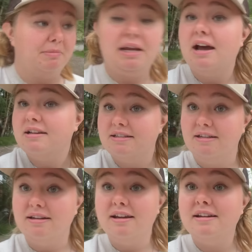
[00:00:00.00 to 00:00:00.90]
my
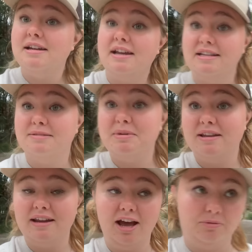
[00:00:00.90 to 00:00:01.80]
cousin has
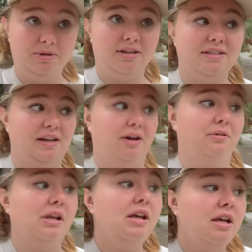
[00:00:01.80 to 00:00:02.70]
been helping us out
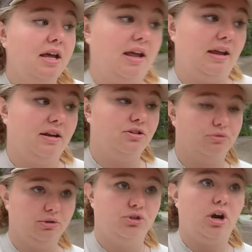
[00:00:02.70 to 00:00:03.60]
and
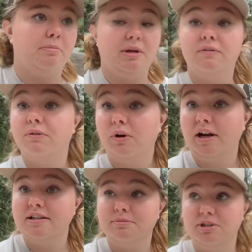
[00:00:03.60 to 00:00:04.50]
doing shopping for
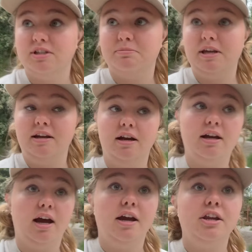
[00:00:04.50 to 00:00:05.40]
us, which has been
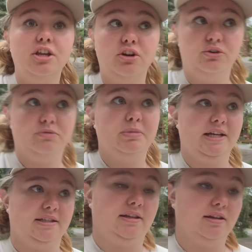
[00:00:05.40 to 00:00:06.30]
a huge
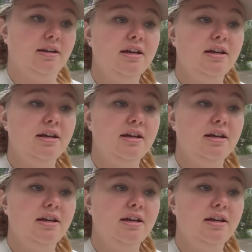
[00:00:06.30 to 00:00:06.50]
blessing.